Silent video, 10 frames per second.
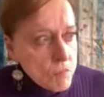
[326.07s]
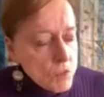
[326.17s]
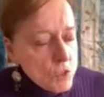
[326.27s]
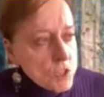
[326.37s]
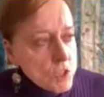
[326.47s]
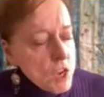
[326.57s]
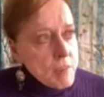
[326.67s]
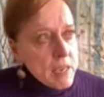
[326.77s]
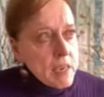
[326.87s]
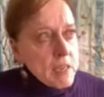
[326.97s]
You
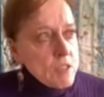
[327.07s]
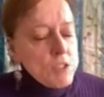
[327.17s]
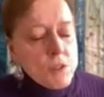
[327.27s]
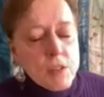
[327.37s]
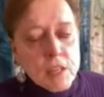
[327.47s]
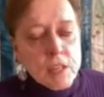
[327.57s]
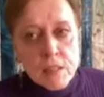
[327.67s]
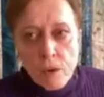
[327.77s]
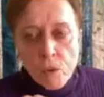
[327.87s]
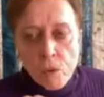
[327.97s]
taught me how to do
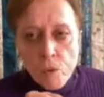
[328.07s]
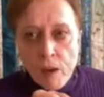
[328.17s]
things like